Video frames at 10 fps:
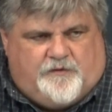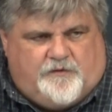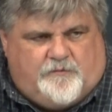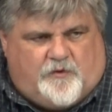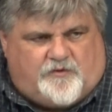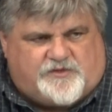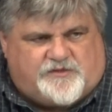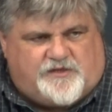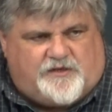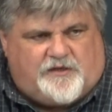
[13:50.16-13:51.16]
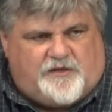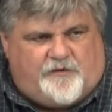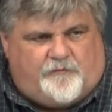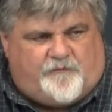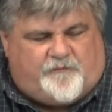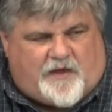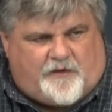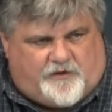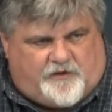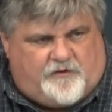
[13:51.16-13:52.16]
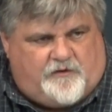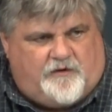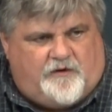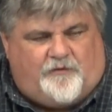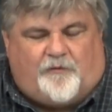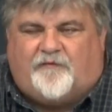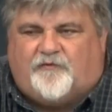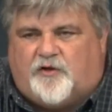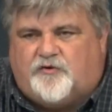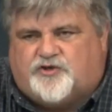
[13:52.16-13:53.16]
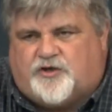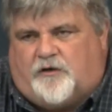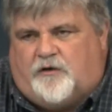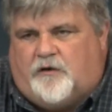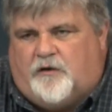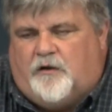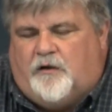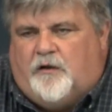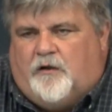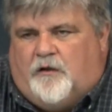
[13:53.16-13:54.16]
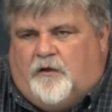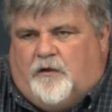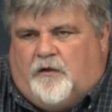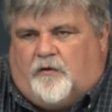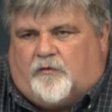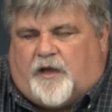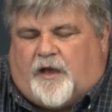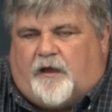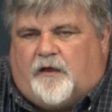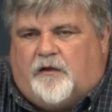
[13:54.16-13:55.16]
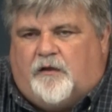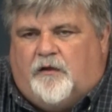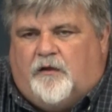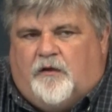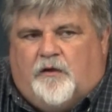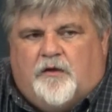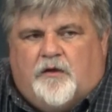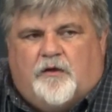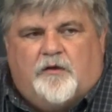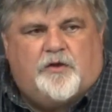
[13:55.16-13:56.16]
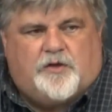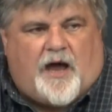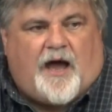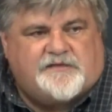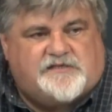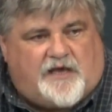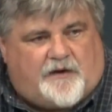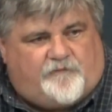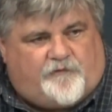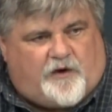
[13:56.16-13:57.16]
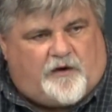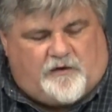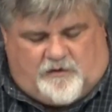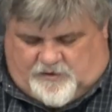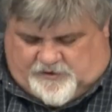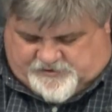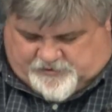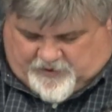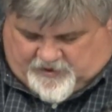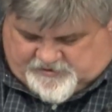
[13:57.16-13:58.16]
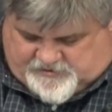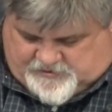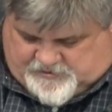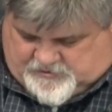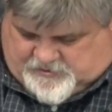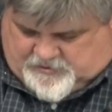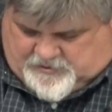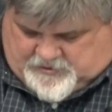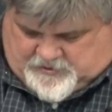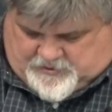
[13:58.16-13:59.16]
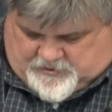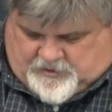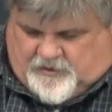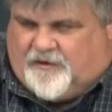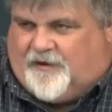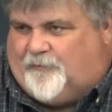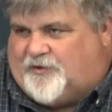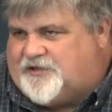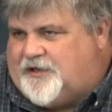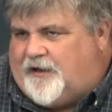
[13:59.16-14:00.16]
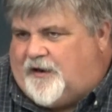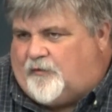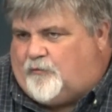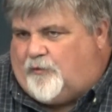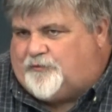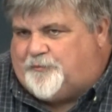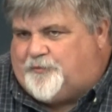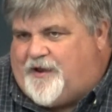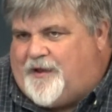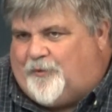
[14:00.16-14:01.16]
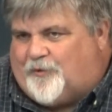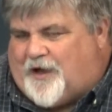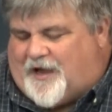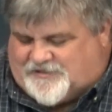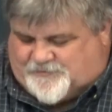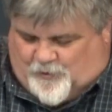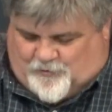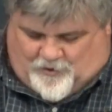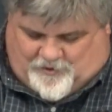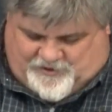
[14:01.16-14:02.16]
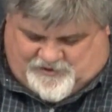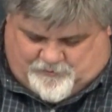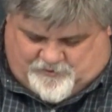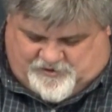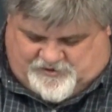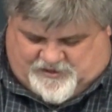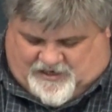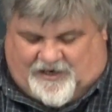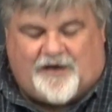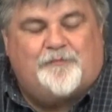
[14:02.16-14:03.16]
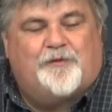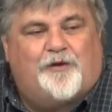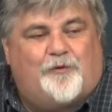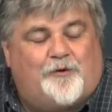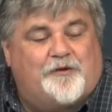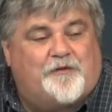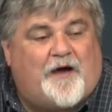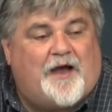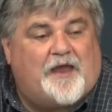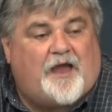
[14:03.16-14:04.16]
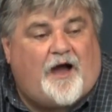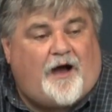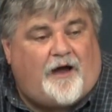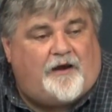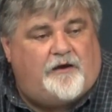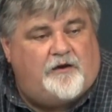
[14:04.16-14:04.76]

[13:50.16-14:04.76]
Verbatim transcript: Moses didn't lead a rebellion or a revolution, okay? God set him free. It's grace. And once again, I'll quote the preamble God spoke all these words I am the Lord thy God